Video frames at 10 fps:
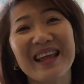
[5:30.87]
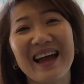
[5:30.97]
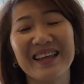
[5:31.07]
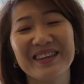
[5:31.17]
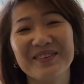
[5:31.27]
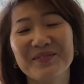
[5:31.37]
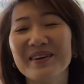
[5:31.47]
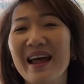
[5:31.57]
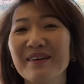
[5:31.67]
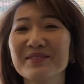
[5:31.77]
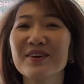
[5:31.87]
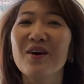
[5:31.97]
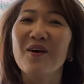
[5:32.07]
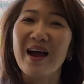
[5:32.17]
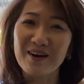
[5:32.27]
yeah, you wouldn't have to
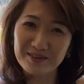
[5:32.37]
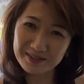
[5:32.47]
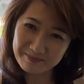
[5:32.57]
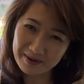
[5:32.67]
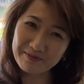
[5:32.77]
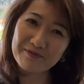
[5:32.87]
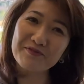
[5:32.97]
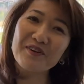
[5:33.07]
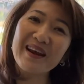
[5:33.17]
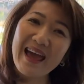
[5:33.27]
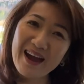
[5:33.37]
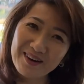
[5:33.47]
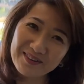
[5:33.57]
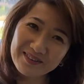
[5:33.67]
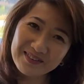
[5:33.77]
go out. But for
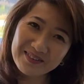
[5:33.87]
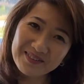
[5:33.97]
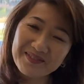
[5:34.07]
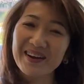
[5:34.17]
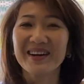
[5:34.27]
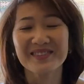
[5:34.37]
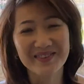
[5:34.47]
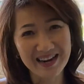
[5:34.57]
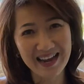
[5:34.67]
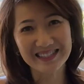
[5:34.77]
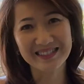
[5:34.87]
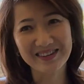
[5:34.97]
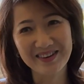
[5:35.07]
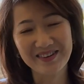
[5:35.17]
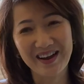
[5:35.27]
now, my husband has to
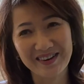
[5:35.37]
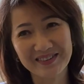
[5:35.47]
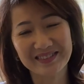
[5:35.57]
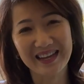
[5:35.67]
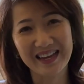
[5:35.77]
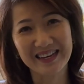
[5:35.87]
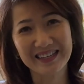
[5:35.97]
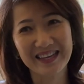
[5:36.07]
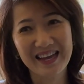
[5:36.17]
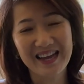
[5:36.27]
go out and